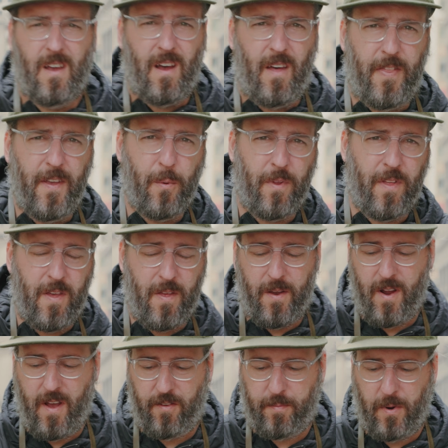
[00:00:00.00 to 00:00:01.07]
I think one of the
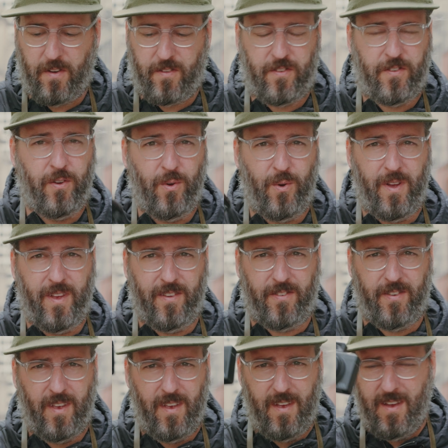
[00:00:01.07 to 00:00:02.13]
other nice parts too
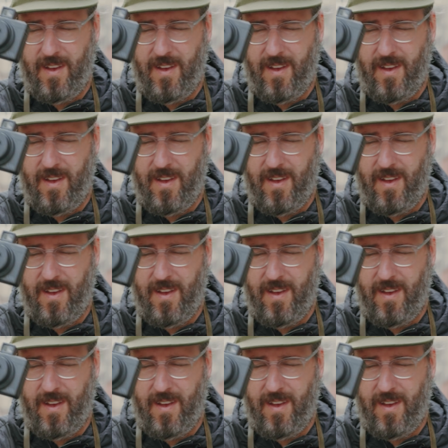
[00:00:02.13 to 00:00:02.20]
is